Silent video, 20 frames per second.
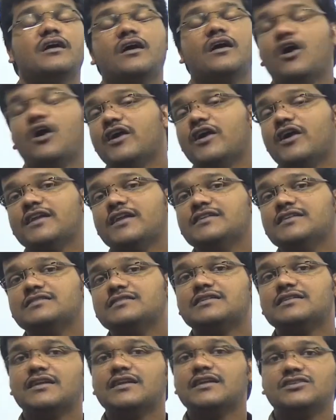order is
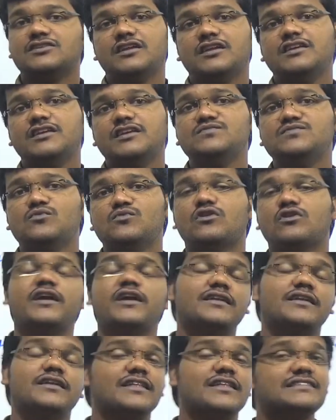tertiary is more
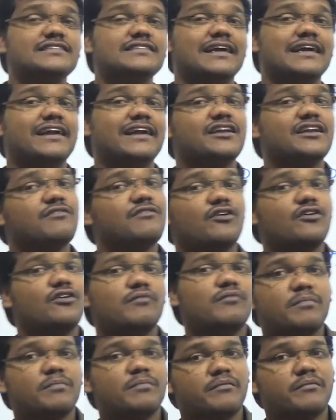greater than secondary followed
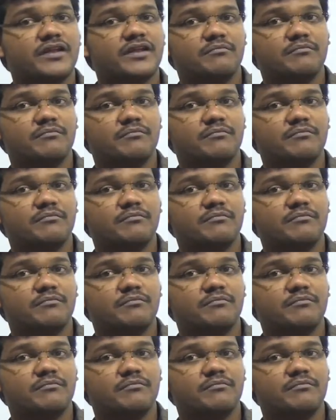by primary.